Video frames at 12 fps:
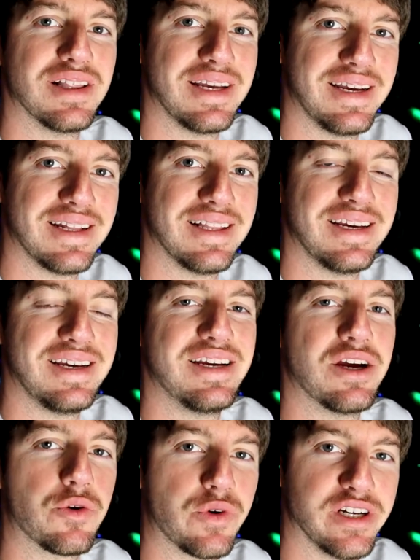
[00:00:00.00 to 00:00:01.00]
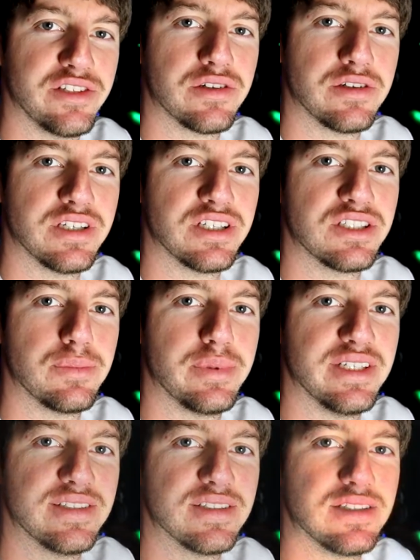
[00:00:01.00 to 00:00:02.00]
lian-li Razer Edition
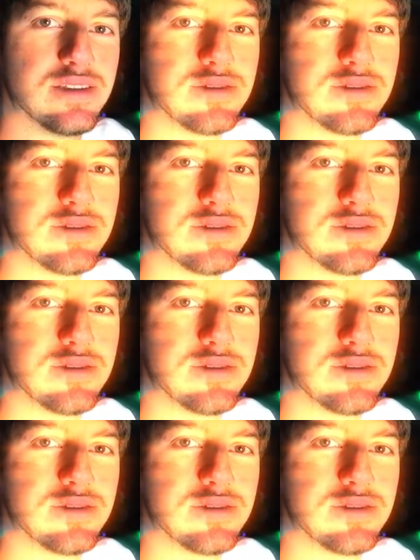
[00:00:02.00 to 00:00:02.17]
PC.